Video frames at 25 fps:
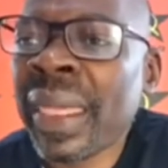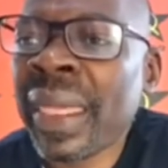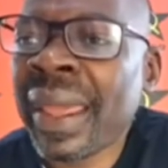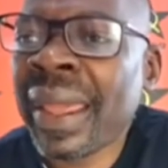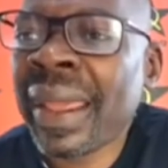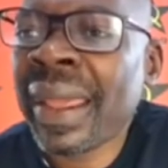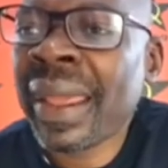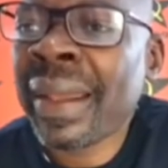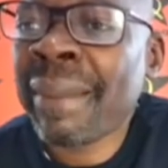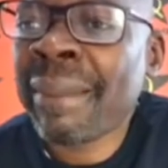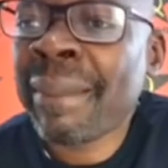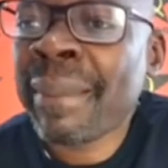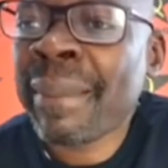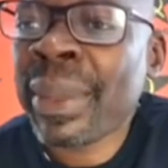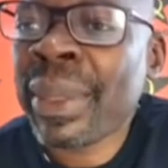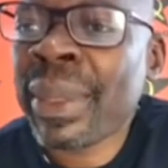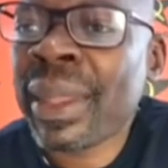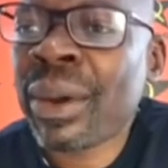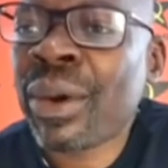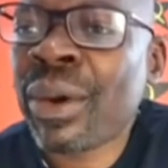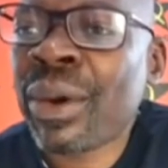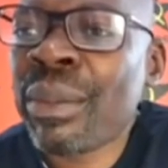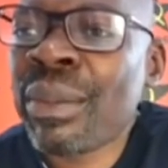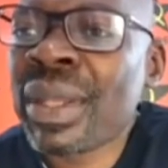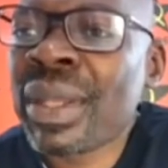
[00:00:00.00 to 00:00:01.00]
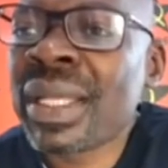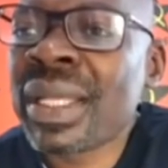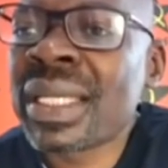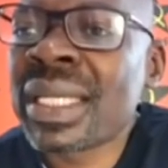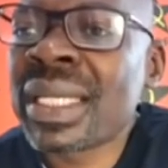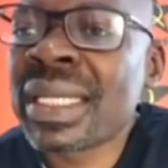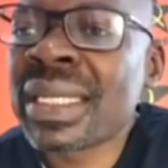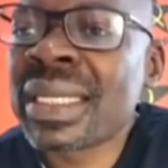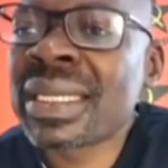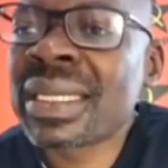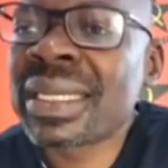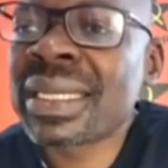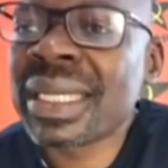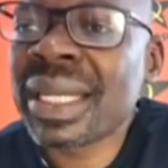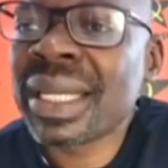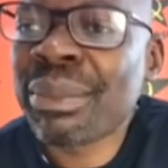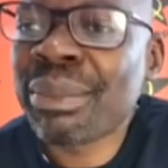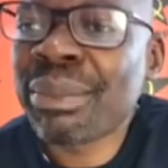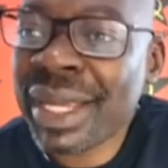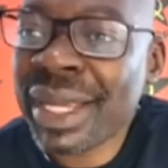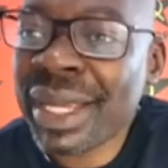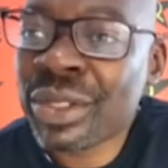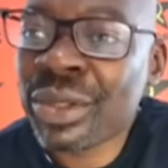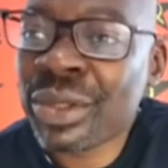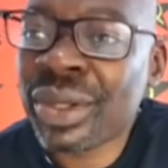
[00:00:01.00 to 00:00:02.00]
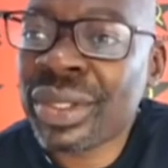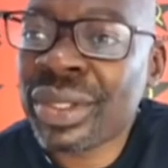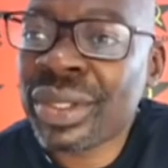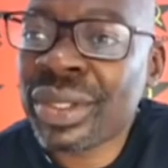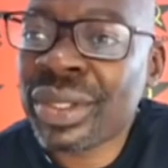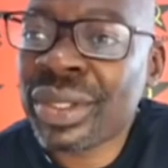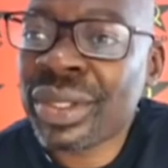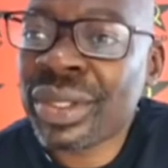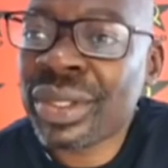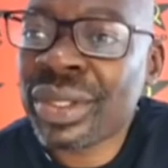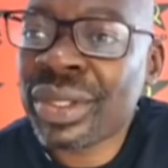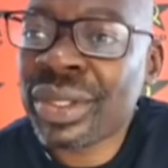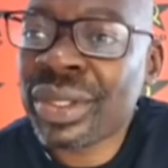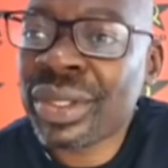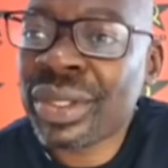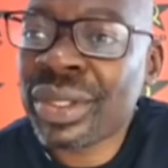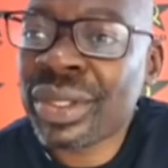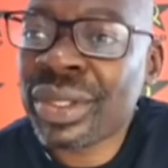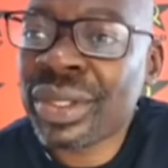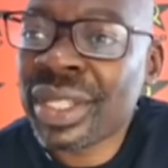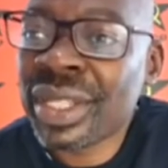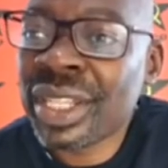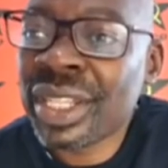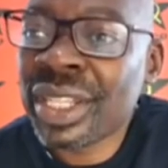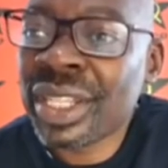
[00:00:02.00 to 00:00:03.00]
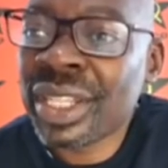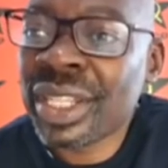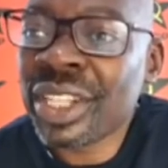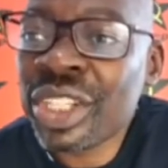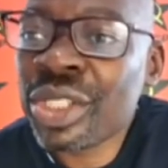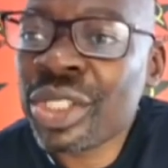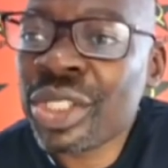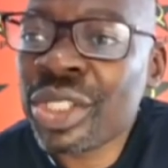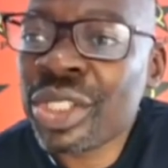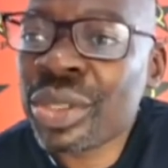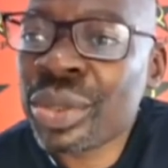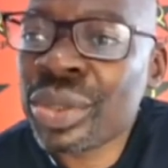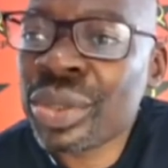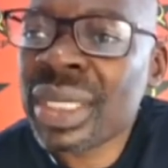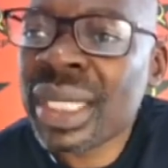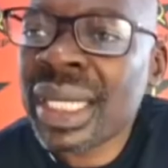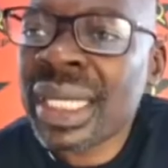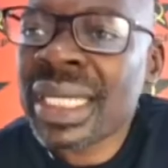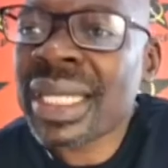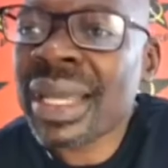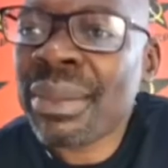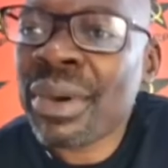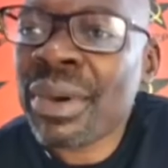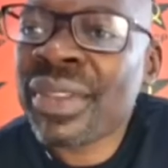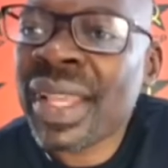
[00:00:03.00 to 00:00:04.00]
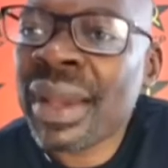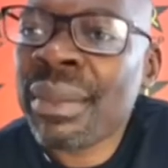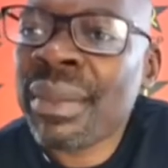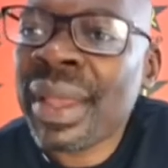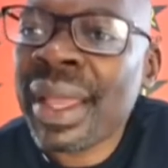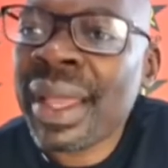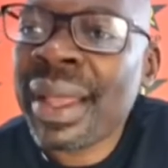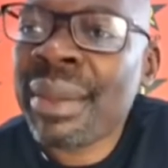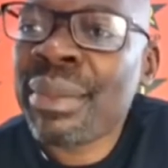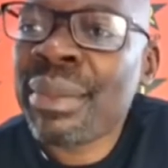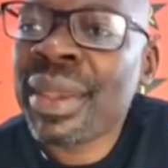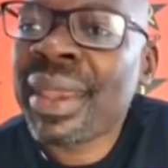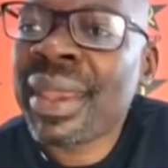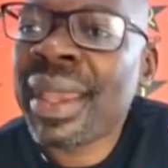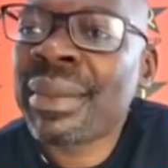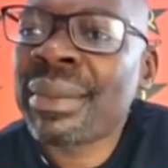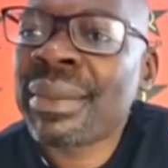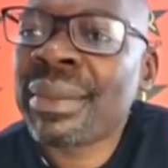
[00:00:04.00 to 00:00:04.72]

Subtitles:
The communities, based on the issues, some of them became